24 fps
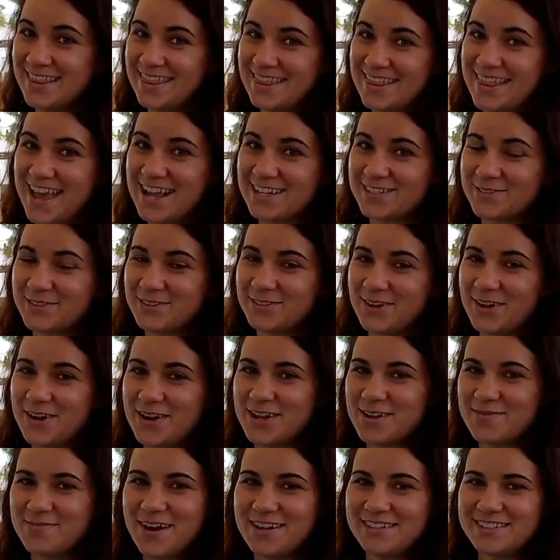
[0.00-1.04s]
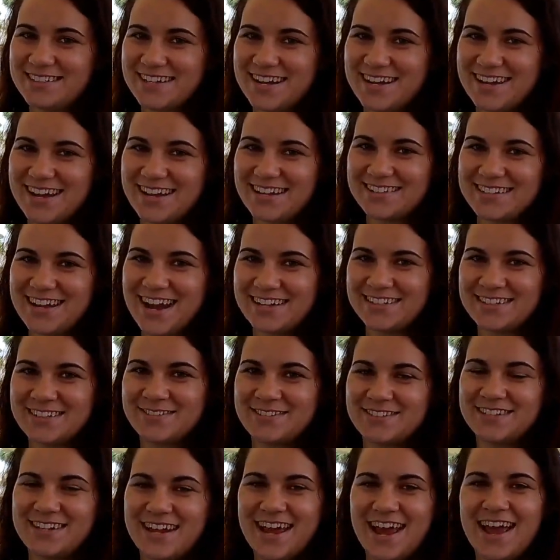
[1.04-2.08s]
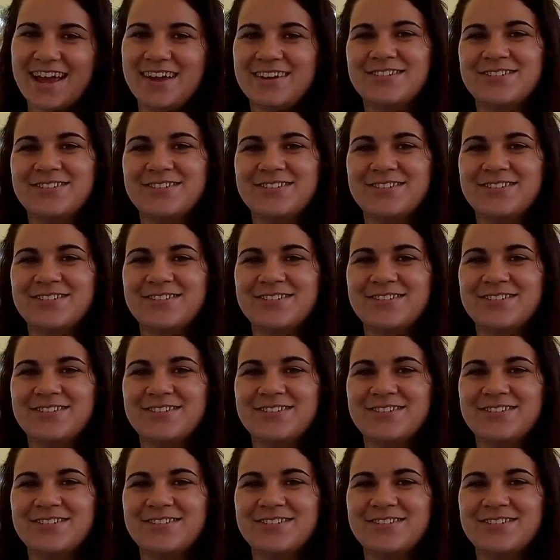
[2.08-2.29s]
Thanks for learning about DNA detectors today.